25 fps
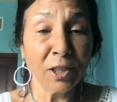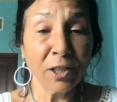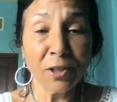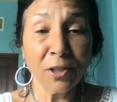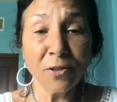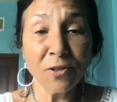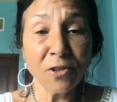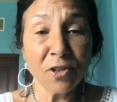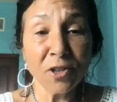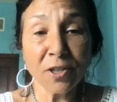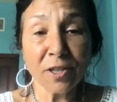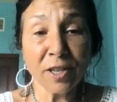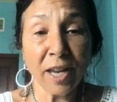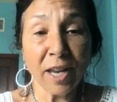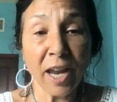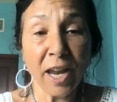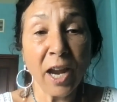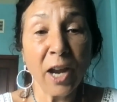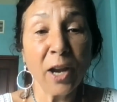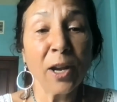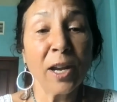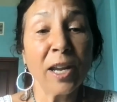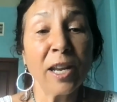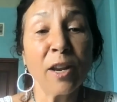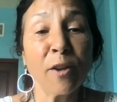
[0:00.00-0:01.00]
You're just
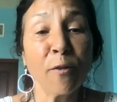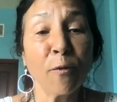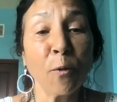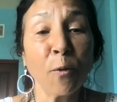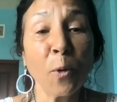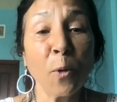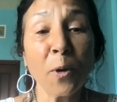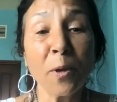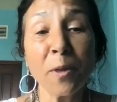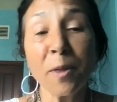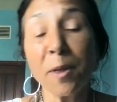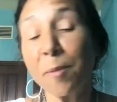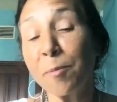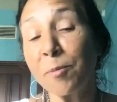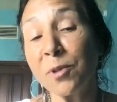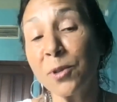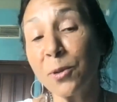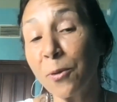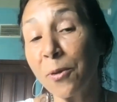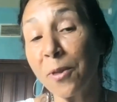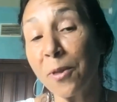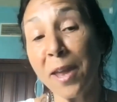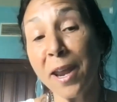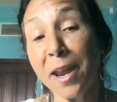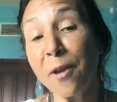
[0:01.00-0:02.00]
carrying it for them
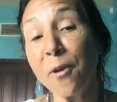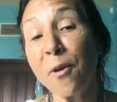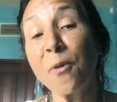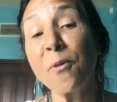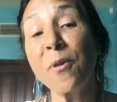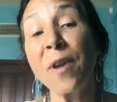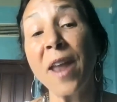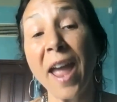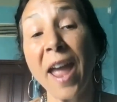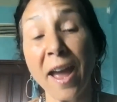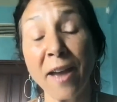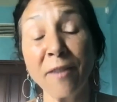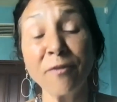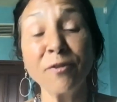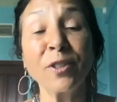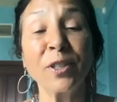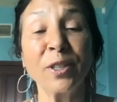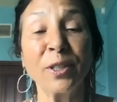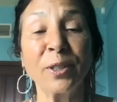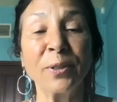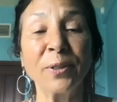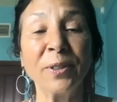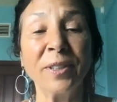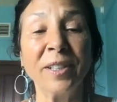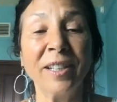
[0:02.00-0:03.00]
so they don't have
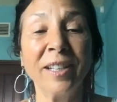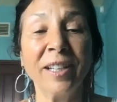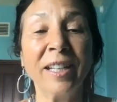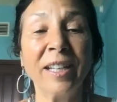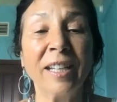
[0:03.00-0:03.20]
to.